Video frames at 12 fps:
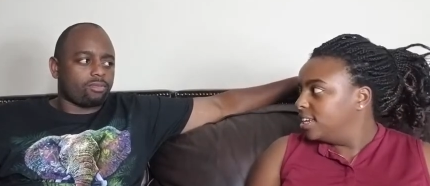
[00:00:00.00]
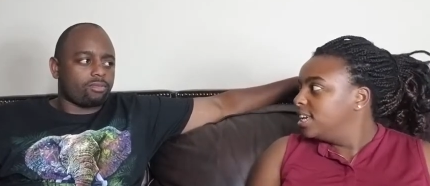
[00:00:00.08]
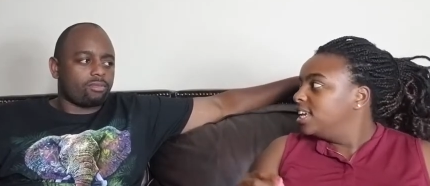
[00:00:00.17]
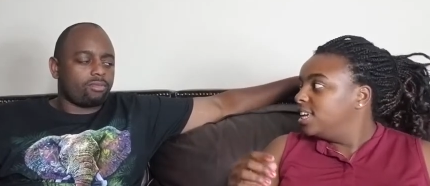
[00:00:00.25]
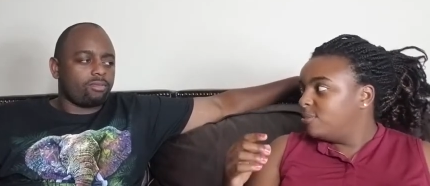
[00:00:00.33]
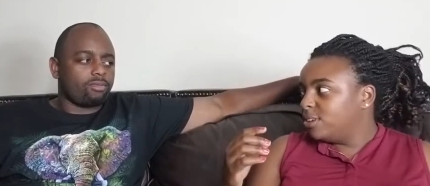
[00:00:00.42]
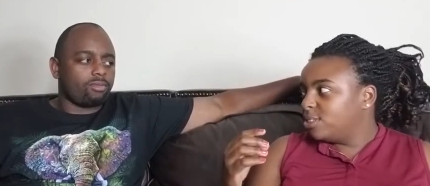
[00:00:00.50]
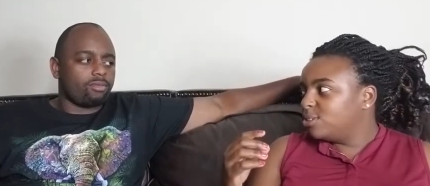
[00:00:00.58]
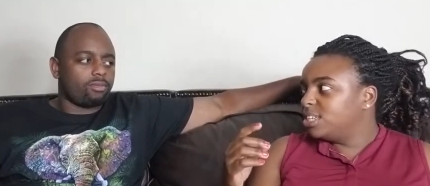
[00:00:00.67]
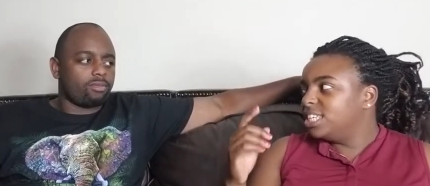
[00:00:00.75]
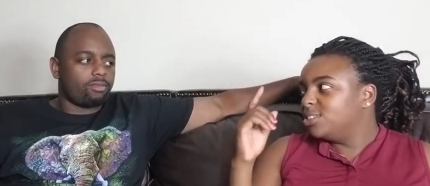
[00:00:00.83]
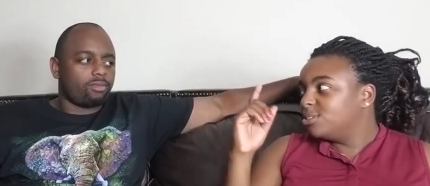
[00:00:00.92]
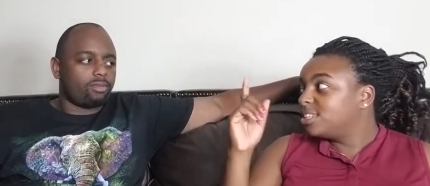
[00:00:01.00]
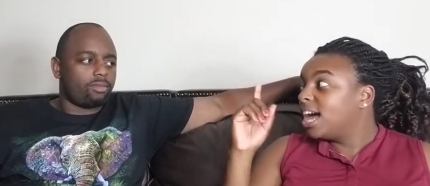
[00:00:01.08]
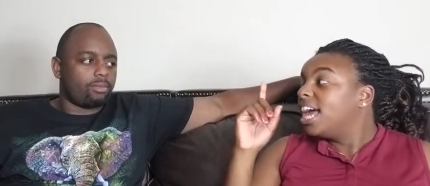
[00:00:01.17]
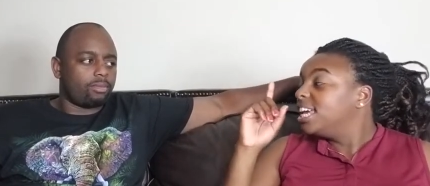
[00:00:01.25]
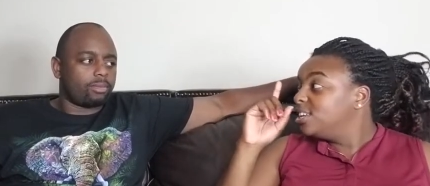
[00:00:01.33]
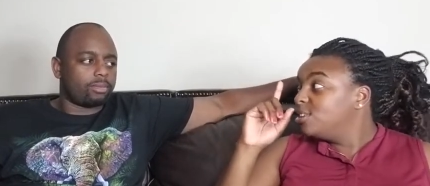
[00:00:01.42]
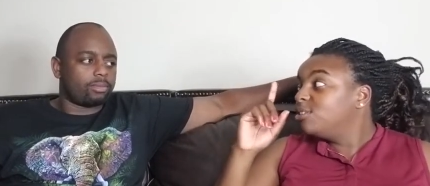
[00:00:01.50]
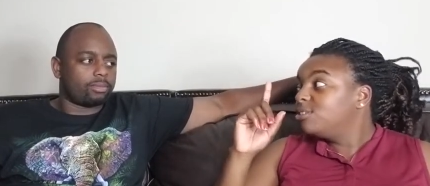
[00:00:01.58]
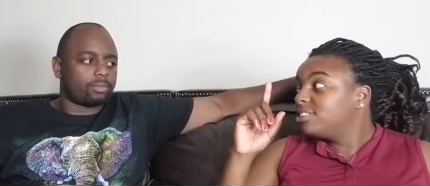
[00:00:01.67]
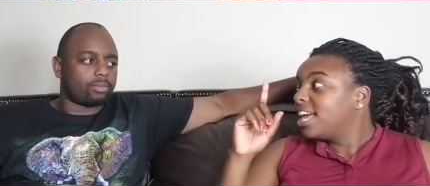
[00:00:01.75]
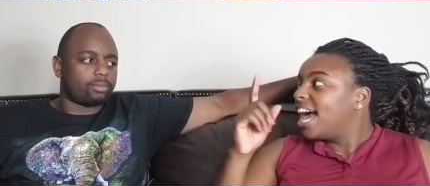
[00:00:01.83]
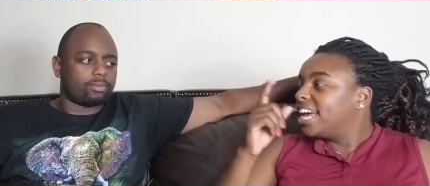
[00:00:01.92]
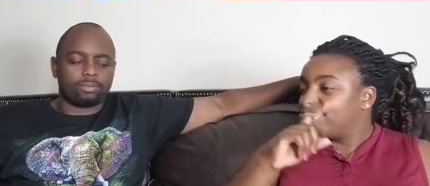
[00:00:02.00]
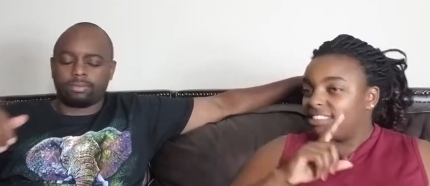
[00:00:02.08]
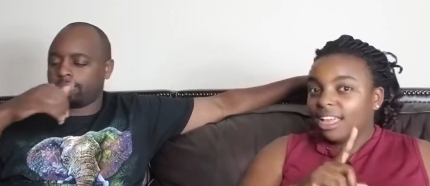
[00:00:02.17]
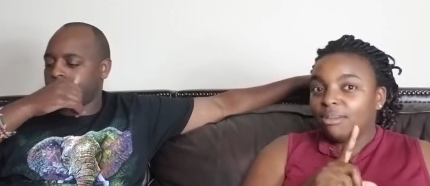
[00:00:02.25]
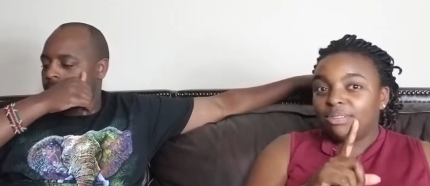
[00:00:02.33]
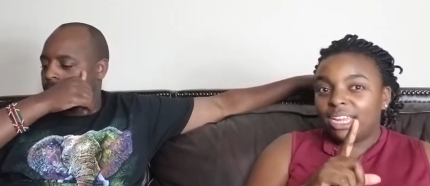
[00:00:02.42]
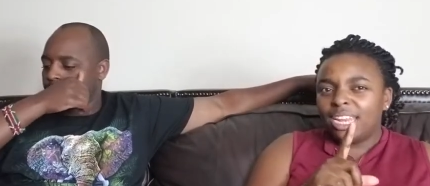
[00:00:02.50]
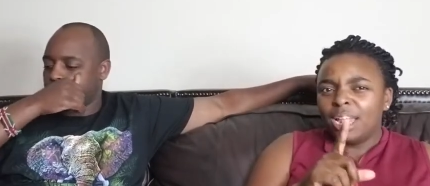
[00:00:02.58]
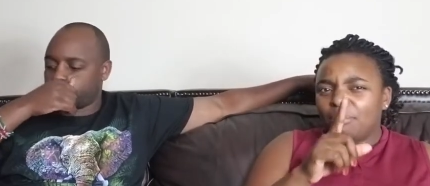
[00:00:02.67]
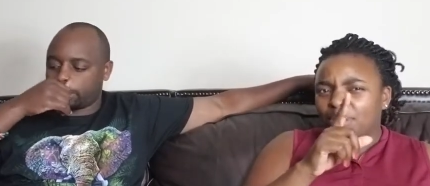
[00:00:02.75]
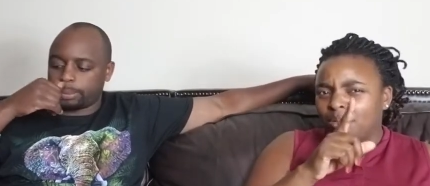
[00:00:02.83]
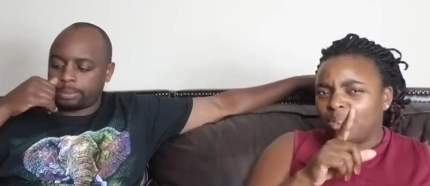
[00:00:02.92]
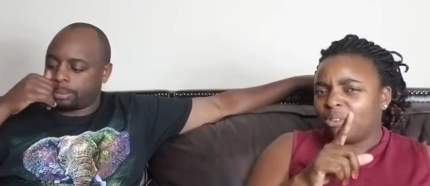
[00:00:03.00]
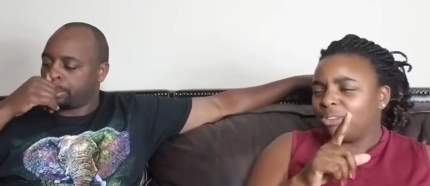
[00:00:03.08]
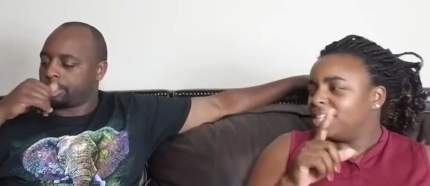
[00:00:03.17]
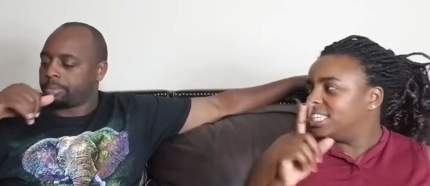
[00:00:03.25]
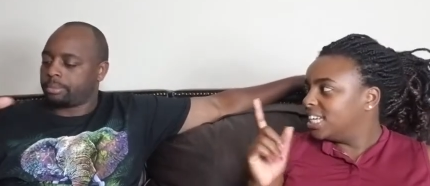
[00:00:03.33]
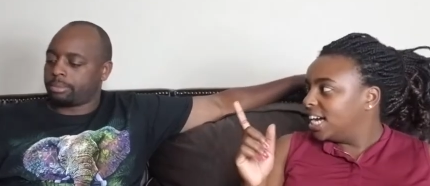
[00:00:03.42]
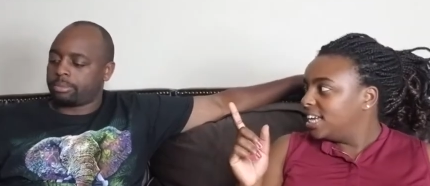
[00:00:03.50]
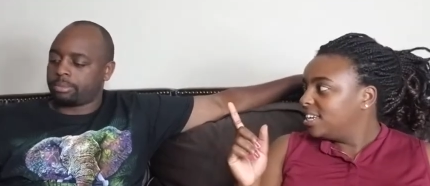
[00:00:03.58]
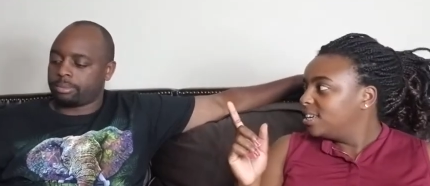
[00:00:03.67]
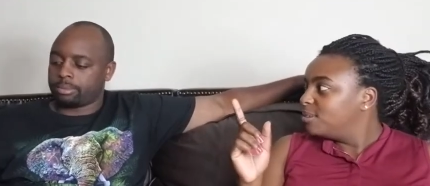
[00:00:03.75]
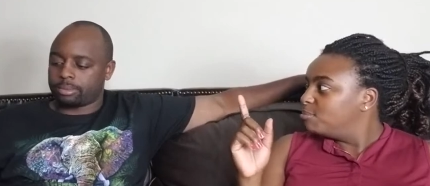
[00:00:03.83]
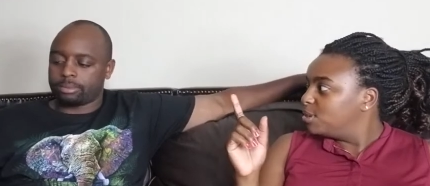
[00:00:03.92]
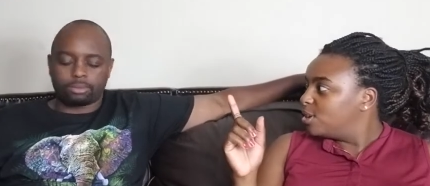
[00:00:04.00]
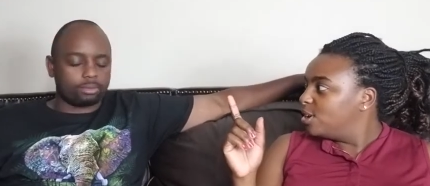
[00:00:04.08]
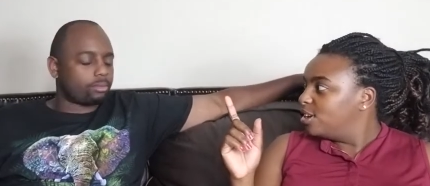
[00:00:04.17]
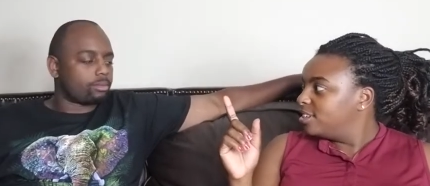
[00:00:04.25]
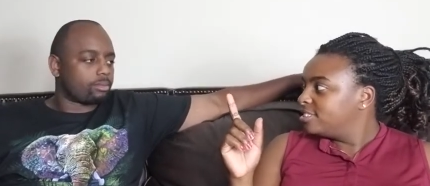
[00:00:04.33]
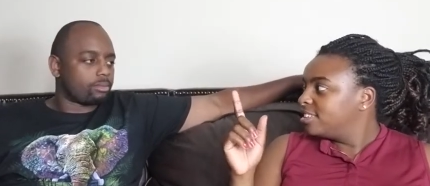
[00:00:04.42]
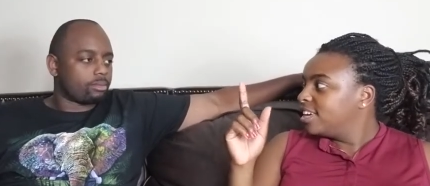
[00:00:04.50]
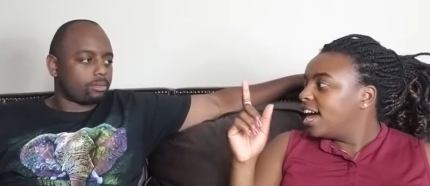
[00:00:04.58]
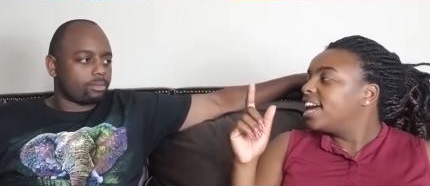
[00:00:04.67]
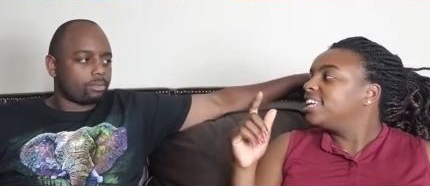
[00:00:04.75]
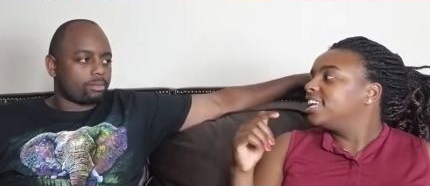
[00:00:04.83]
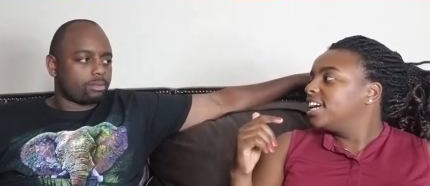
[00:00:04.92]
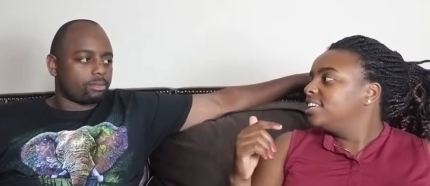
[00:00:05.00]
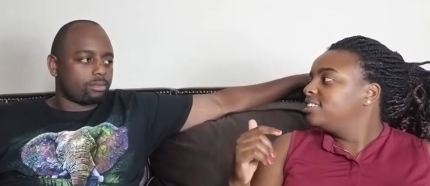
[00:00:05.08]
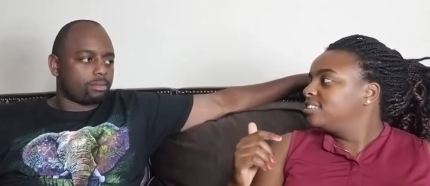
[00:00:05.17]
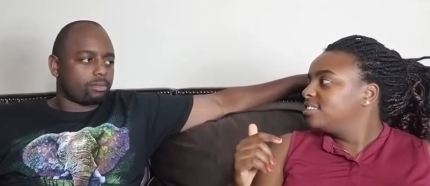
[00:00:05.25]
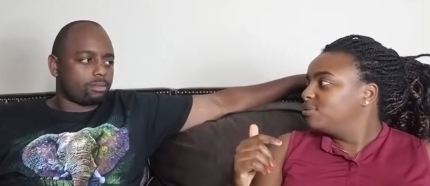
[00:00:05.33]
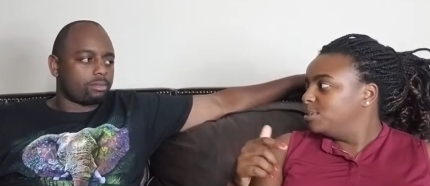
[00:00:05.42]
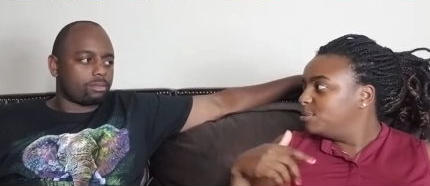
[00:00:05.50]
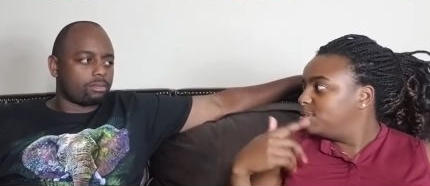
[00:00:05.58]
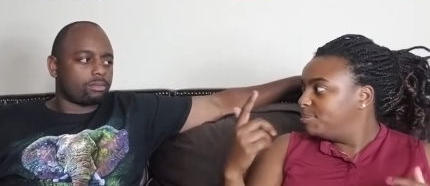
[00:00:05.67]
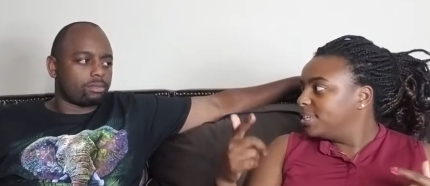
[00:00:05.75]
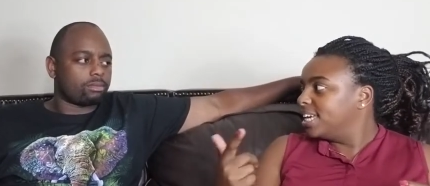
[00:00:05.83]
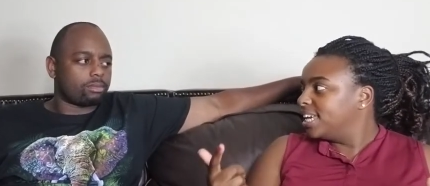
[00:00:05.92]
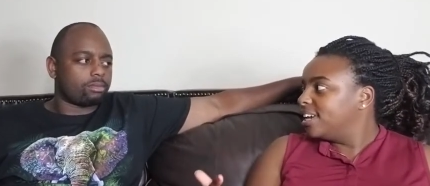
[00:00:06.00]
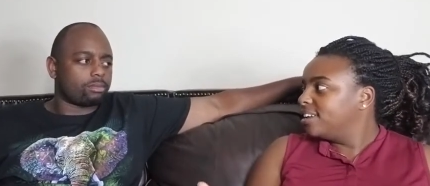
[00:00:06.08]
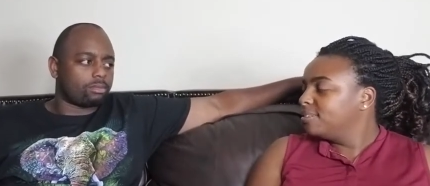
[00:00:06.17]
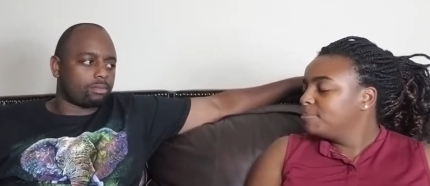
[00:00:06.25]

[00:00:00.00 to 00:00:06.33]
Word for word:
Speaker 1: even though he knows he knows i say i'm done but i'm not really done because at night when we speak again